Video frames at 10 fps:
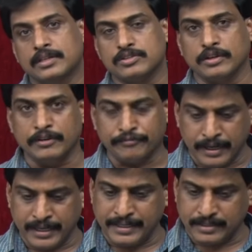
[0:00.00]
So if
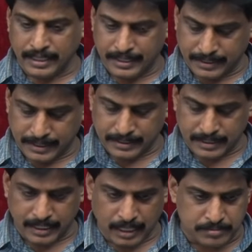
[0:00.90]
I hit the return
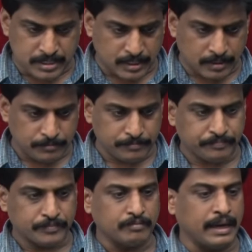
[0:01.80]
key, observe now,
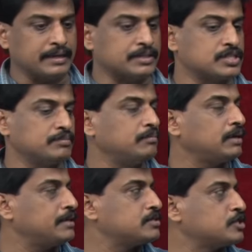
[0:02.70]
maximum
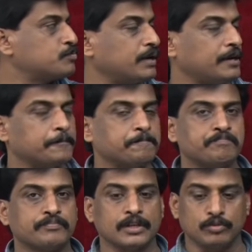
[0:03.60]
lines displayed
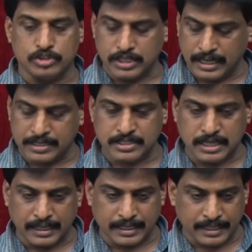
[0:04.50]
which are
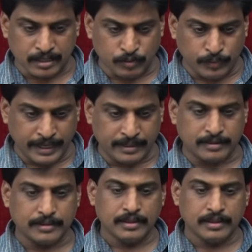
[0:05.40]
starting with